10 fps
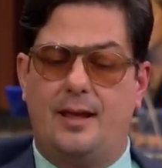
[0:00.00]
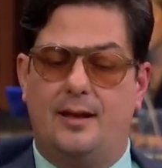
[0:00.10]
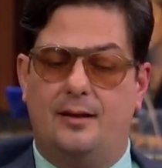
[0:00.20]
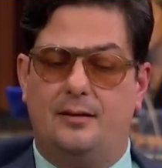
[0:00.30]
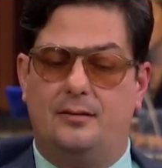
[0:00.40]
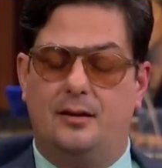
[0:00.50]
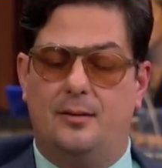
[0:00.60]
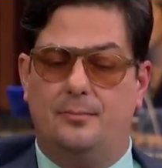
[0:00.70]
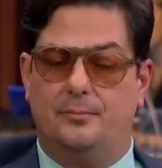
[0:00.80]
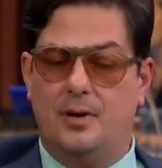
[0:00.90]
And
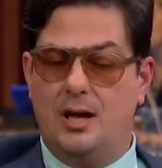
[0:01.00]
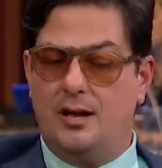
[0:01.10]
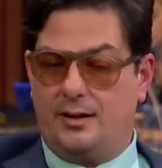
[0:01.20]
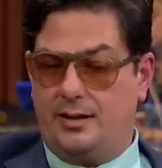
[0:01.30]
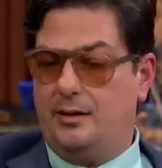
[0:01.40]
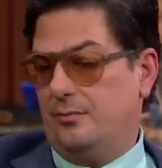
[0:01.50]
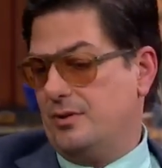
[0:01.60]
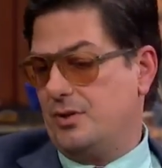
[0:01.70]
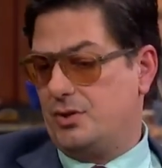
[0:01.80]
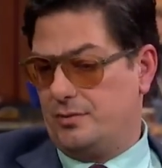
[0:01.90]
um, he
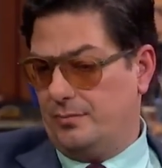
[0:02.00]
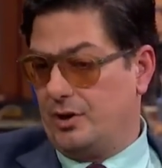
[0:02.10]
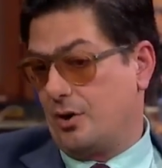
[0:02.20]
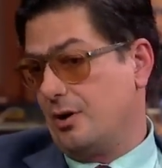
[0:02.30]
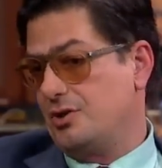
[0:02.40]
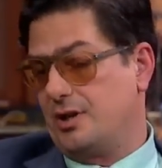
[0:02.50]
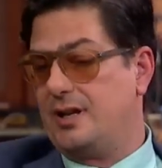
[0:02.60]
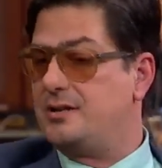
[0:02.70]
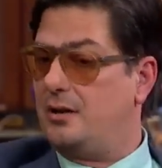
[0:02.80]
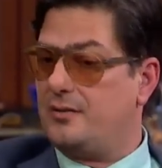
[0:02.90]
was encouraging.
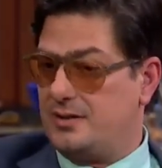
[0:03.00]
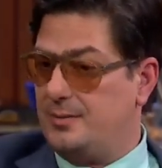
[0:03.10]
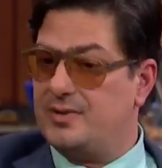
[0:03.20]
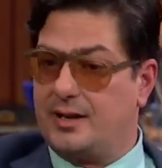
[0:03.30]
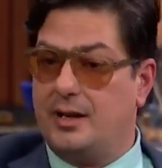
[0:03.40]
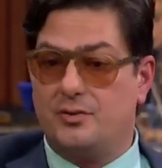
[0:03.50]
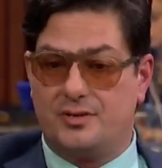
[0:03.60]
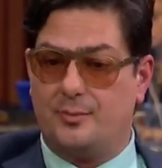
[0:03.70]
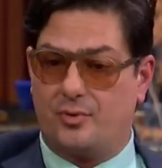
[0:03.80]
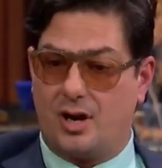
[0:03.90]
He said, Oh, this seems like an
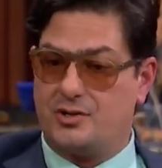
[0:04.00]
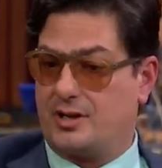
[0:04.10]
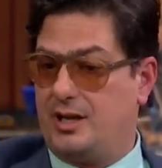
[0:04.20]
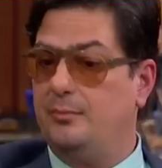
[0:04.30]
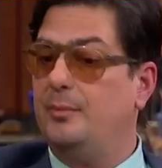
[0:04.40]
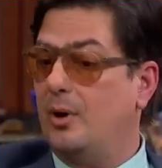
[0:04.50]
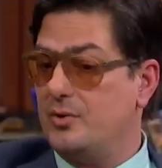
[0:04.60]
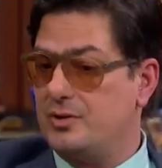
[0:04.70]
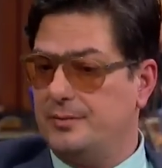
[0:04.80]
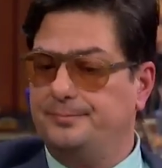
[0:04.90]
interesting project. Keep me
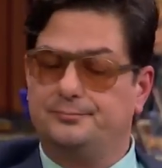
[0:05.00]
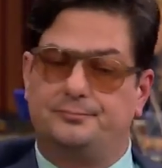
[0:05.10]
posted.